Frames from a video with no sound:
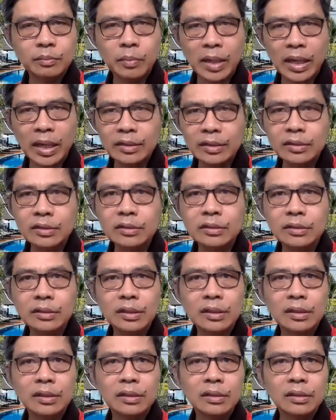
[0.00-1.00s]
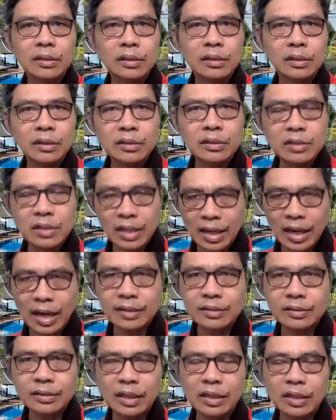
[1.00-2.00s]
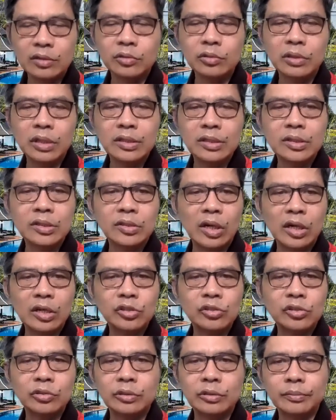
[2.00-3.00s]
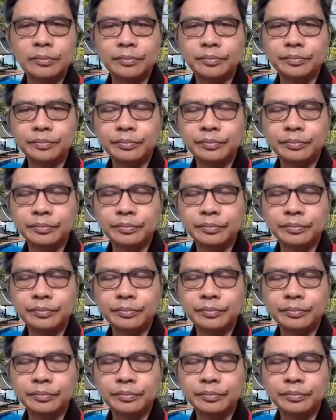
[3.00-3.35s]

plunged Gehazi into destruction.